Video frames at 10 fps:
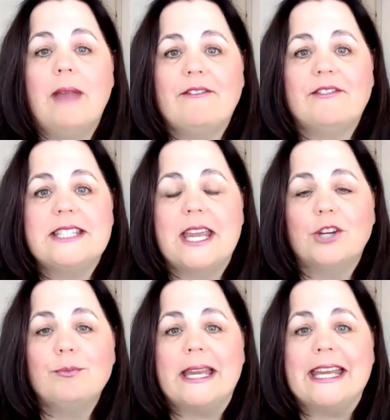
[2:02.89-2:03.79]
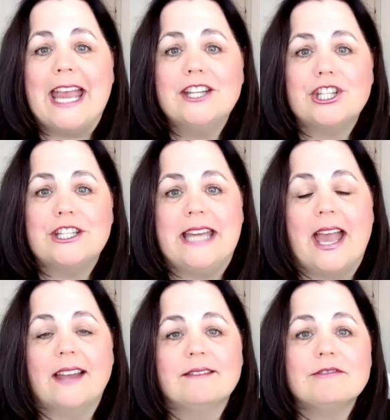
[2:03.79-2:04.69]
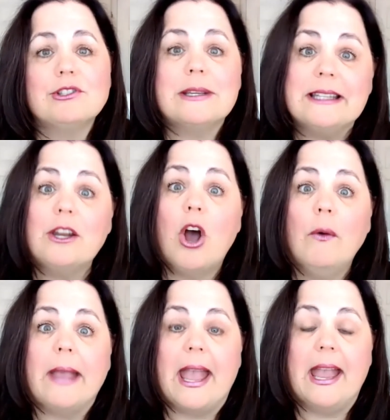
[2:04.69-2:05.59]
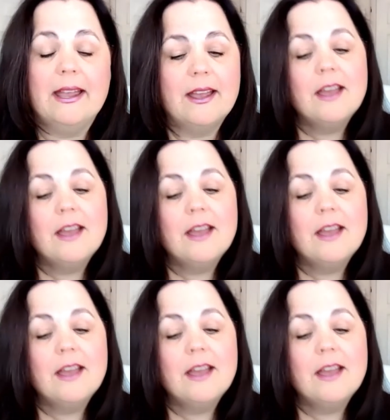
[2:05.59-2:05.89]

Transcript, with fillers: haven't taken your medication yet so i said okay